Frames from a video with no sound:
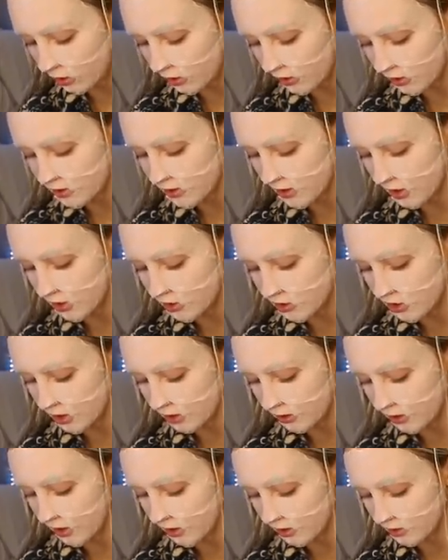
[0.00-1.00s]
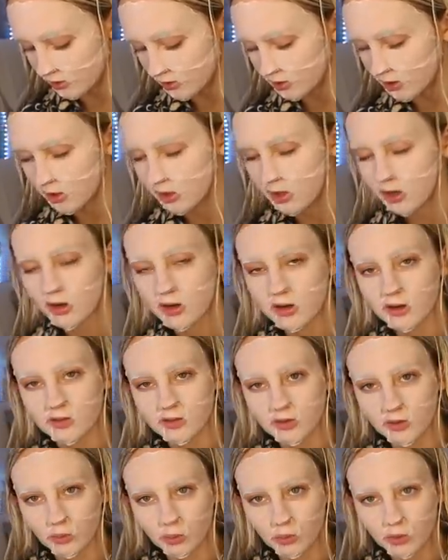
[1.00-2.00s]
on a set of gel nails
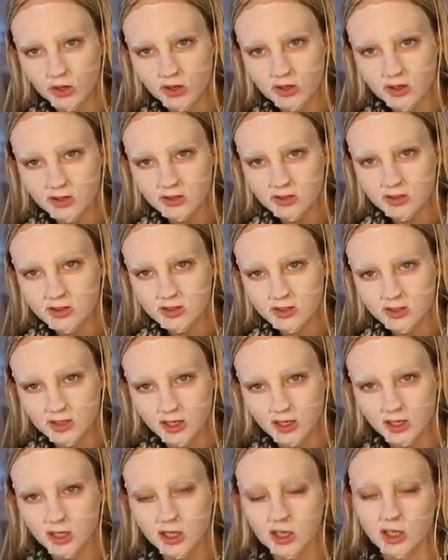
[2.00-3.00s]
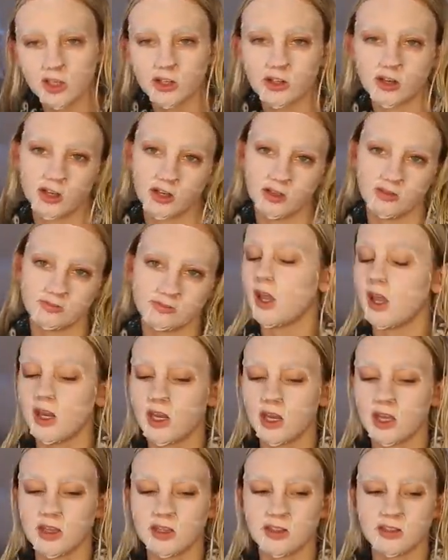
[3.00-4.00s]
for one singular night.
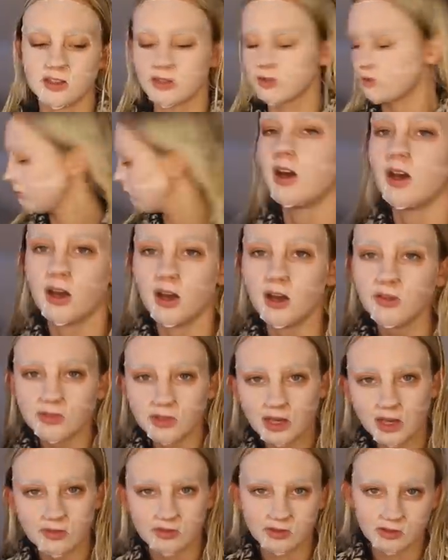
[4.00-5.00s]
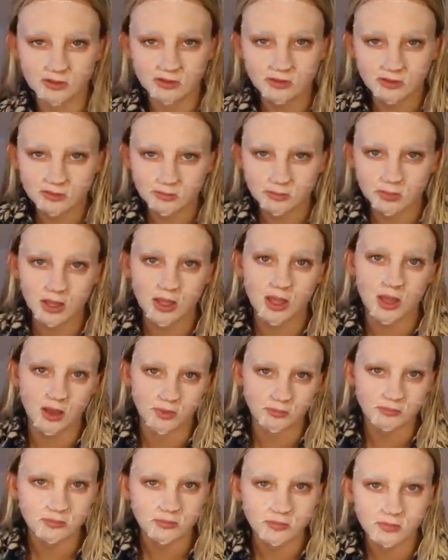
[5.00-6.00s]
It is 11:30
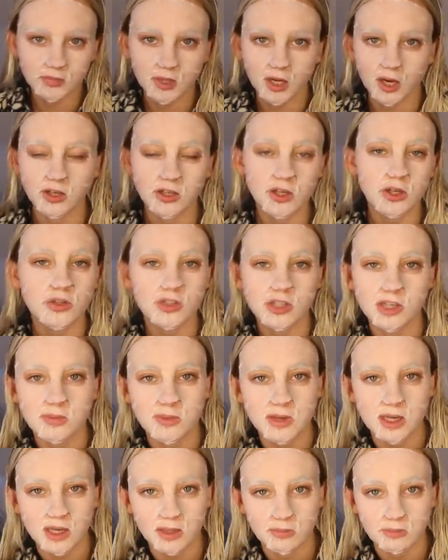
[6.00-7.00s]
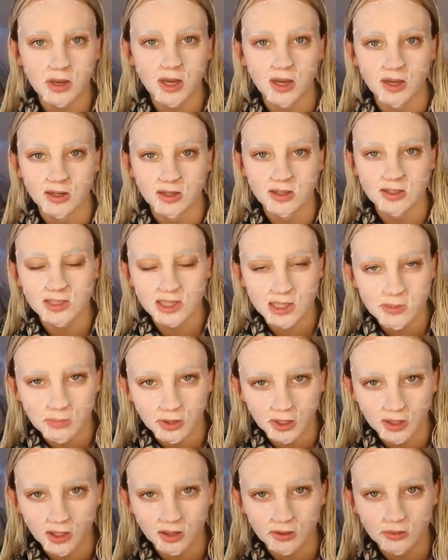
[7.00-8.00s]
PM. I'd usually be in bed asleep
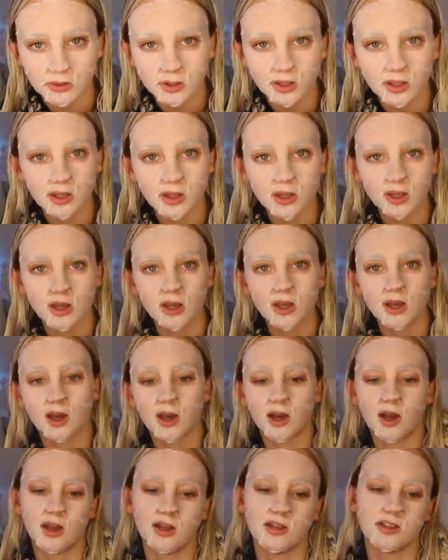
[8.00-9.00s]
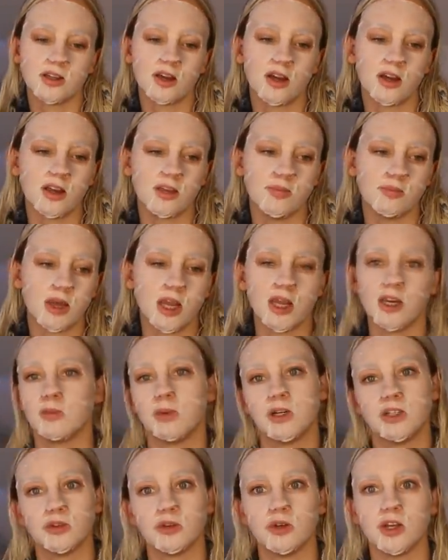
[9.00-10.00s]
by now, and I'm painting
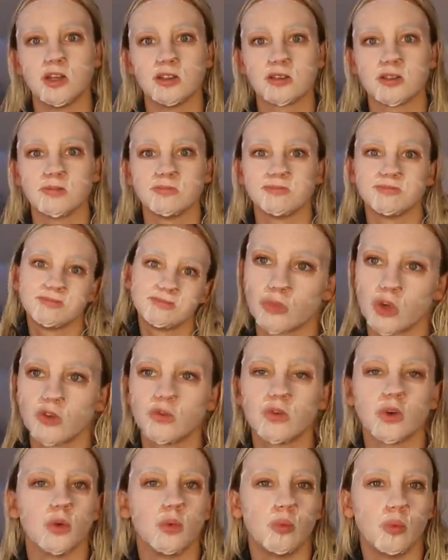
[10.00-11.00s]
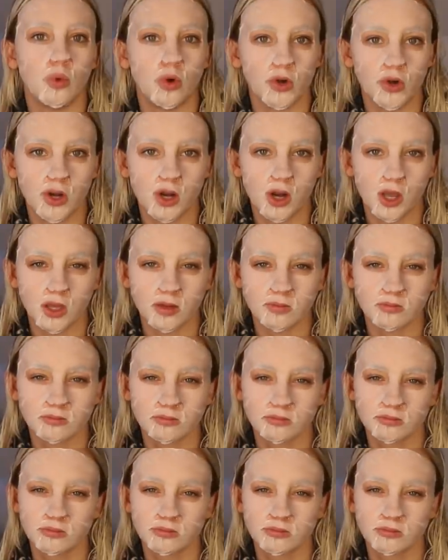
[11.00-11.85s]
my toenails for one night.